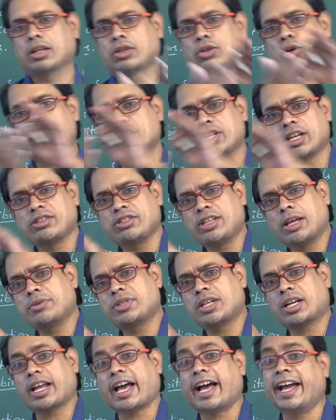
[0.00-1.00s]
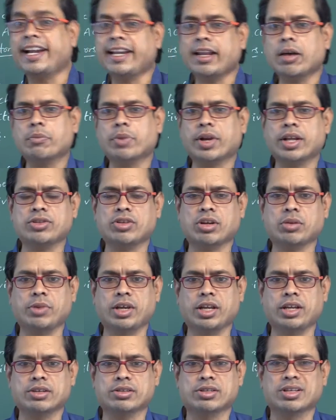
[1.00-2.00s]
those enzymes at high temperature
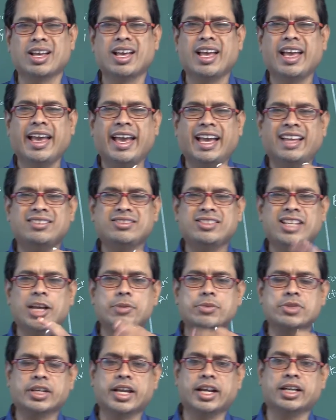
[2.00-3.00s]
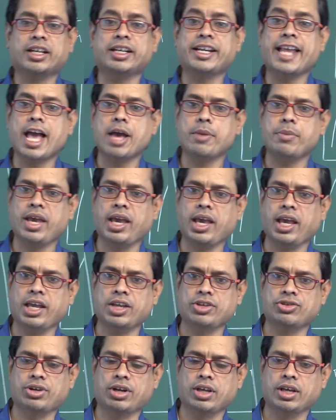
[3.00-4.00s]
means enzymes get
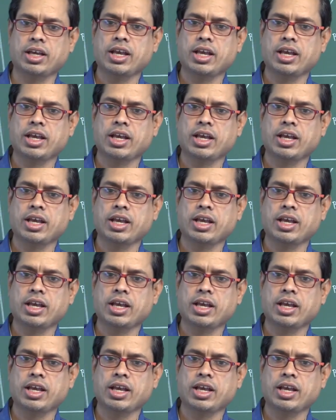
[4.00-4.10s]
damaged,